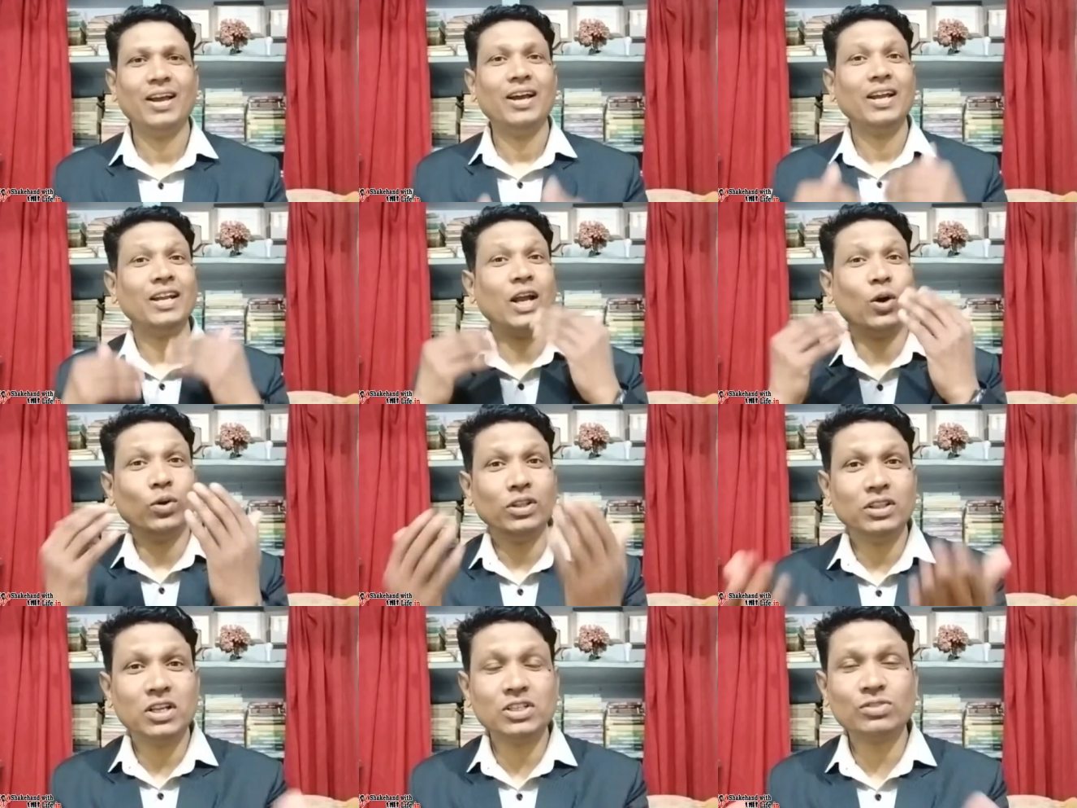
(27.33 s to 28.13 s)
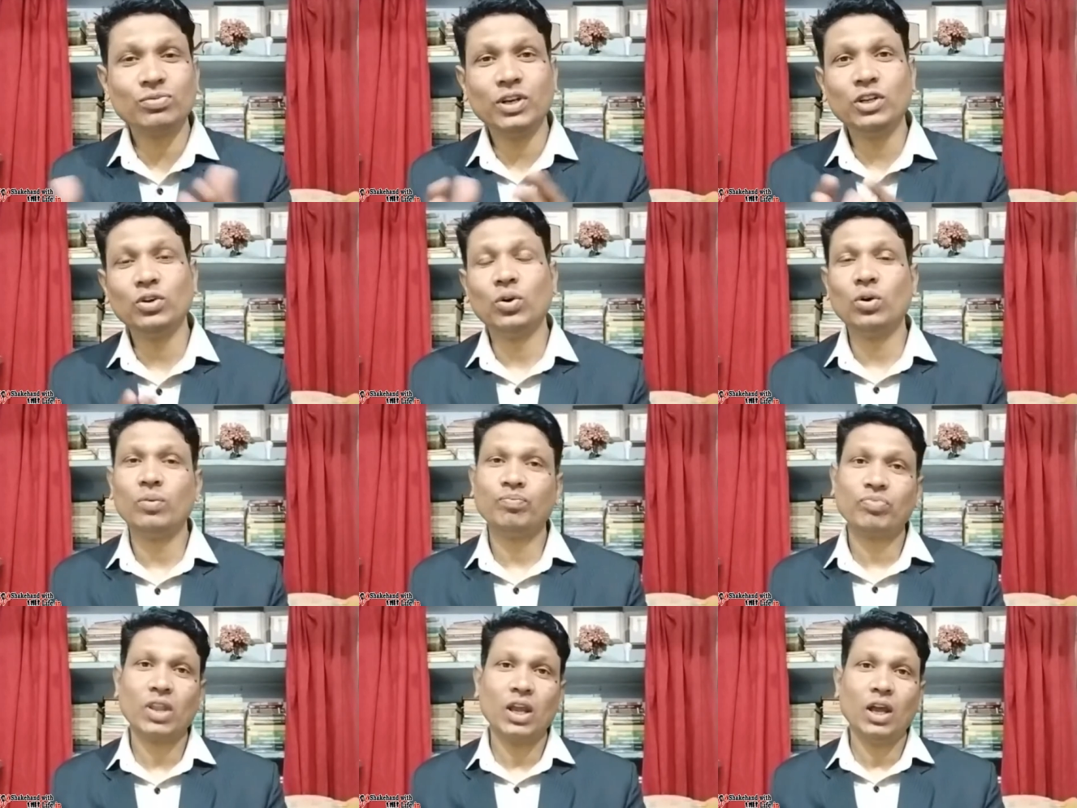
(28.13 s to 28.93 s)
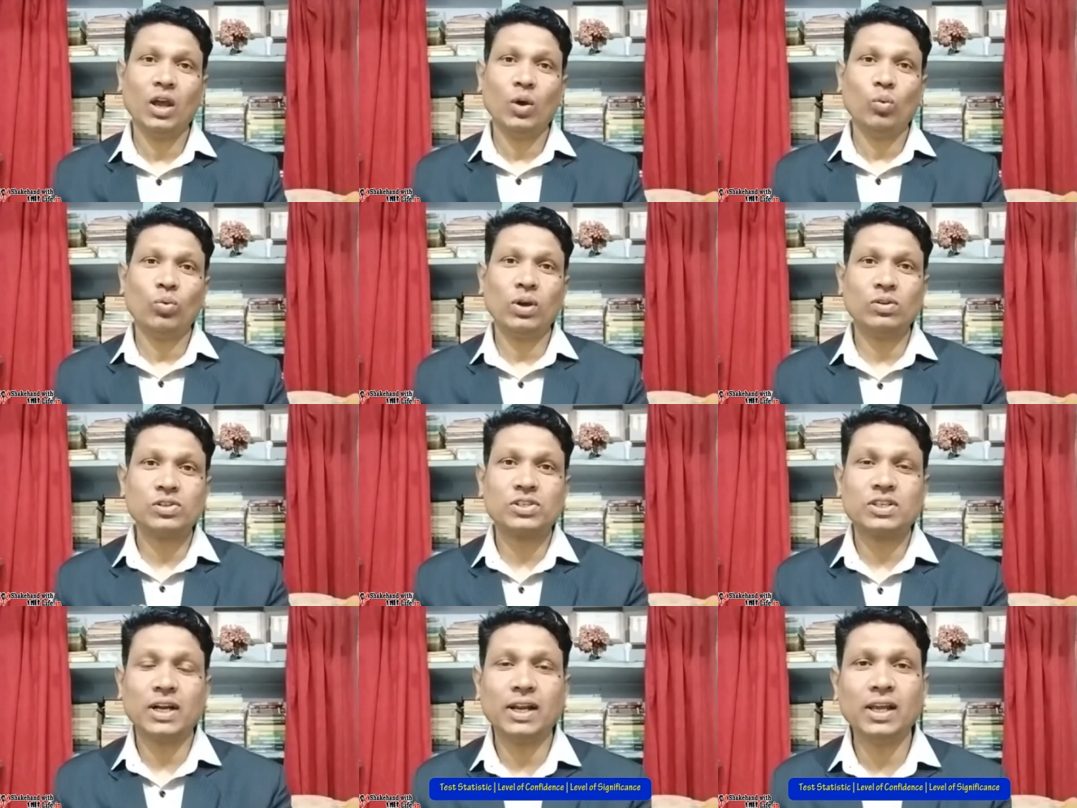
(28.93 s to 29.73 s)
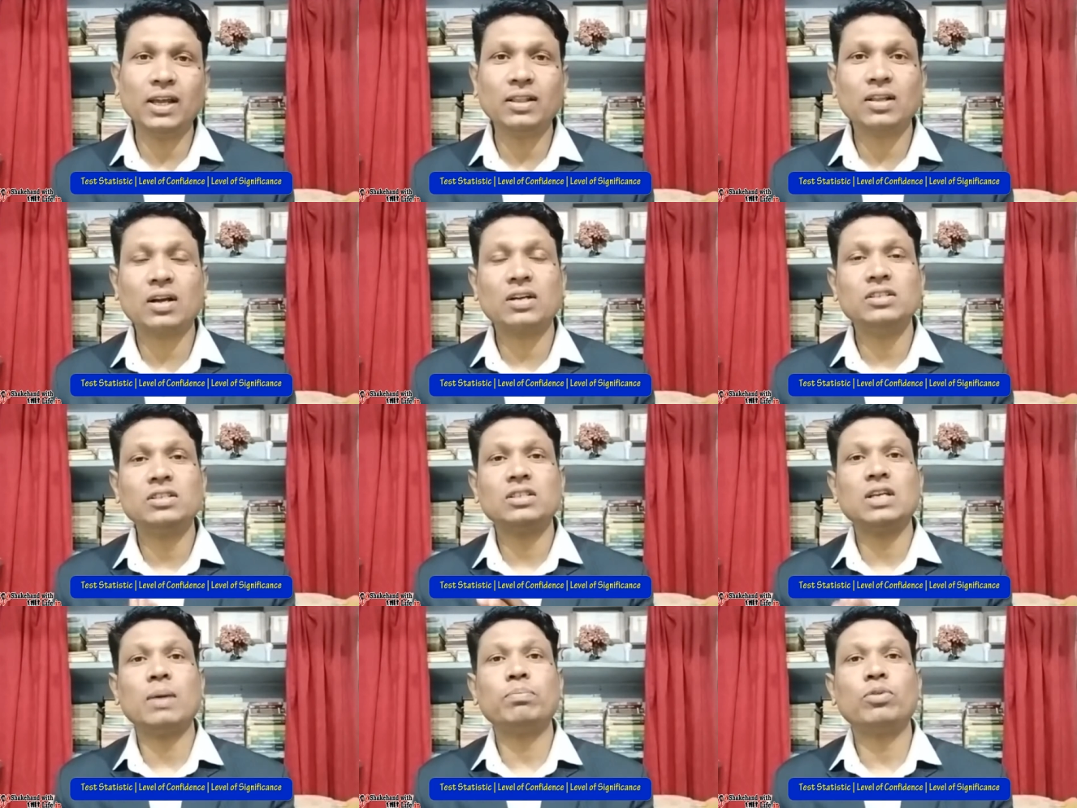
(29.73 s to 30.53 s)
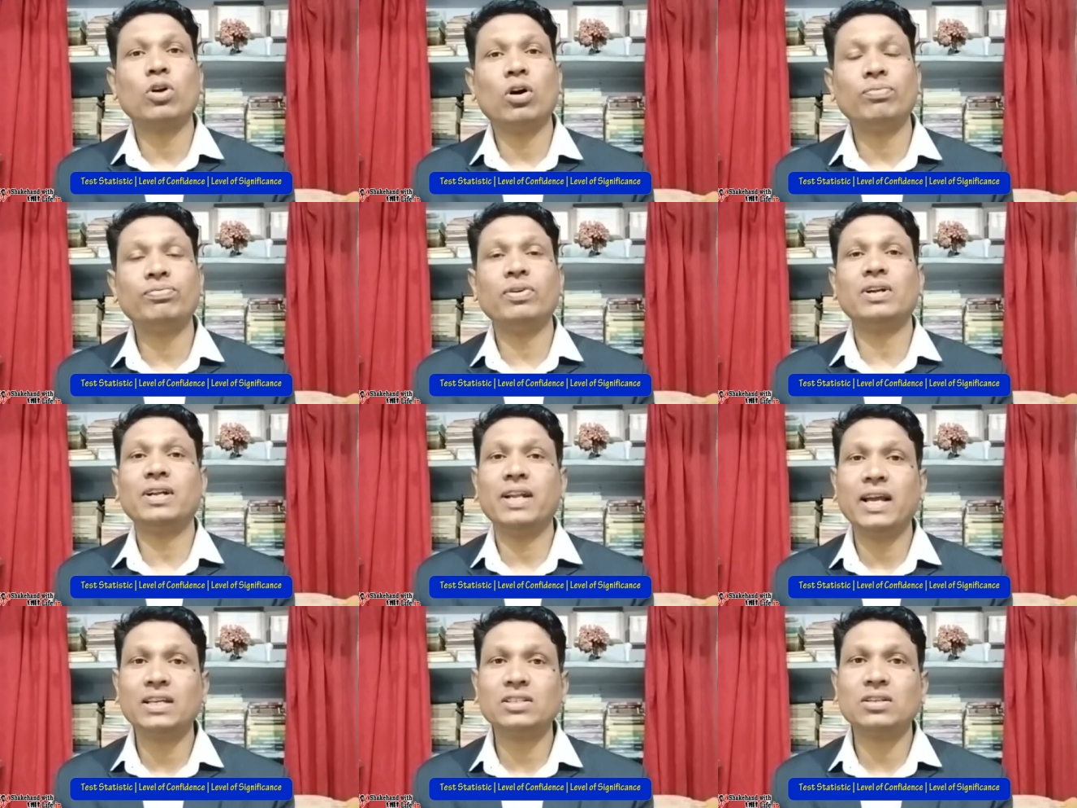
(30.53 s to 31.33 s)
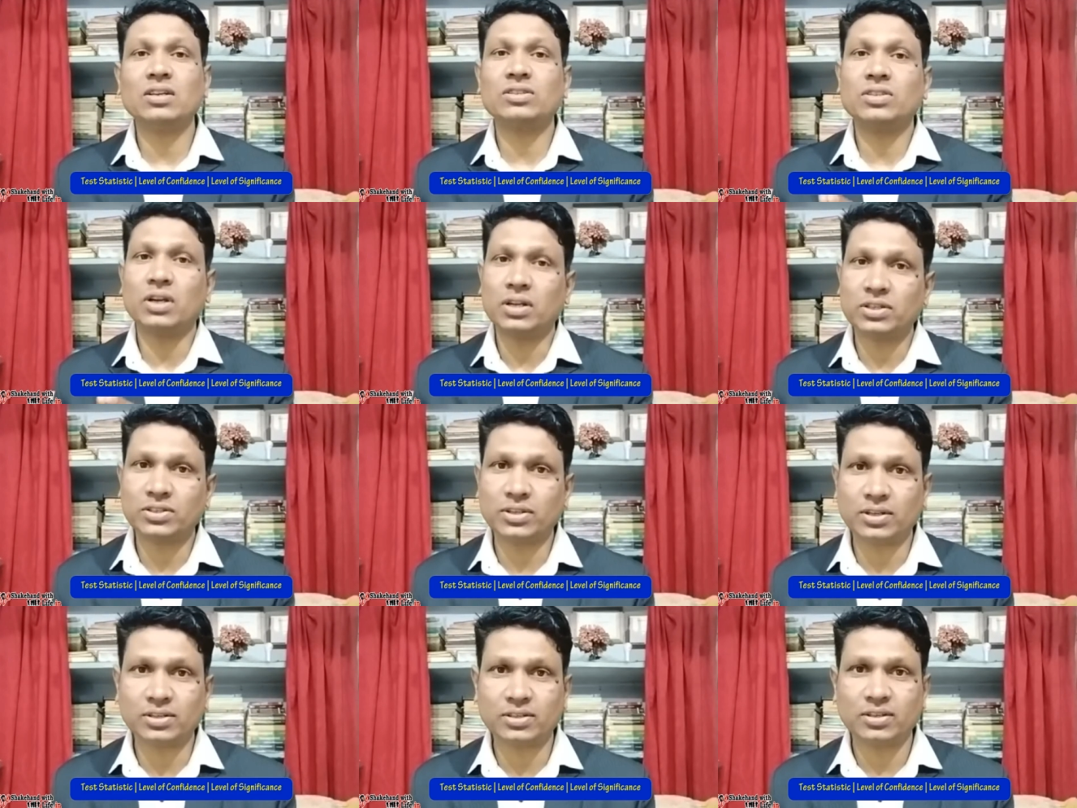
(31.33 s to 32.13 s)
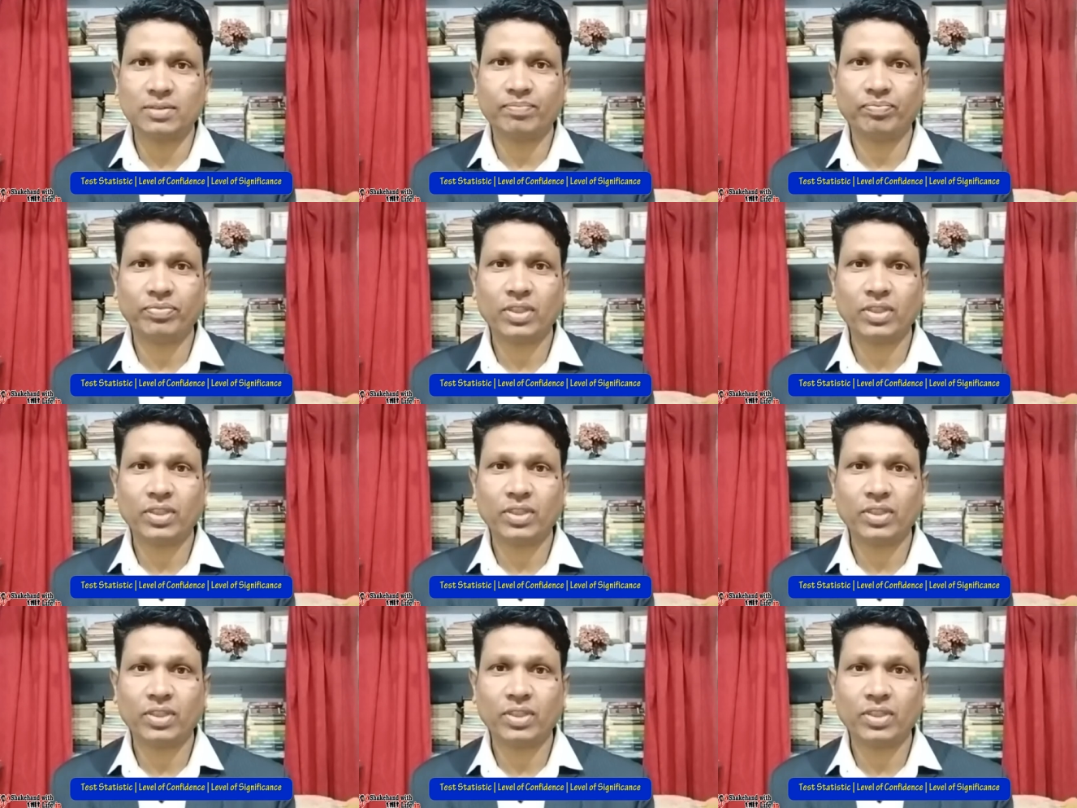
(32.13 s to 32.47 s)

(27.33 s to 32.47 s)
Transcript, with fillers: Now in this video, we will study the concept of test statistics